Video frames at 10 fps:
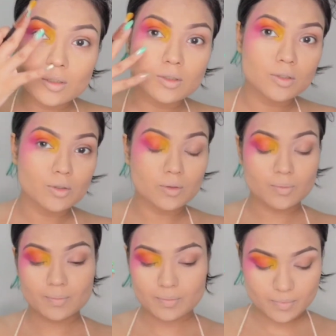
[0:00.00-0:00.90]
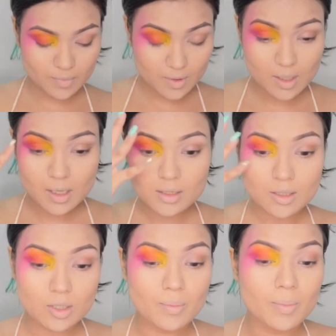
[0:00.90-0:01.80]
So
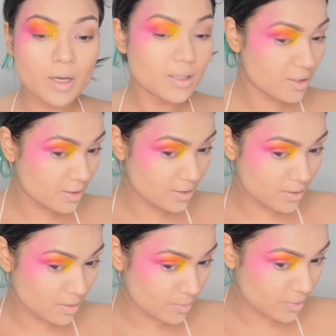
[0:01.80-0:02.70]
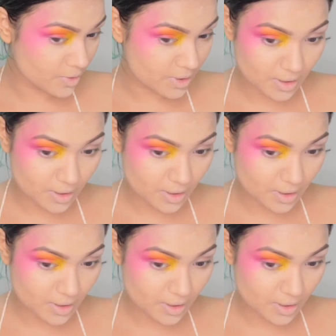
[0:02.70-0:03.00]
the top part is almost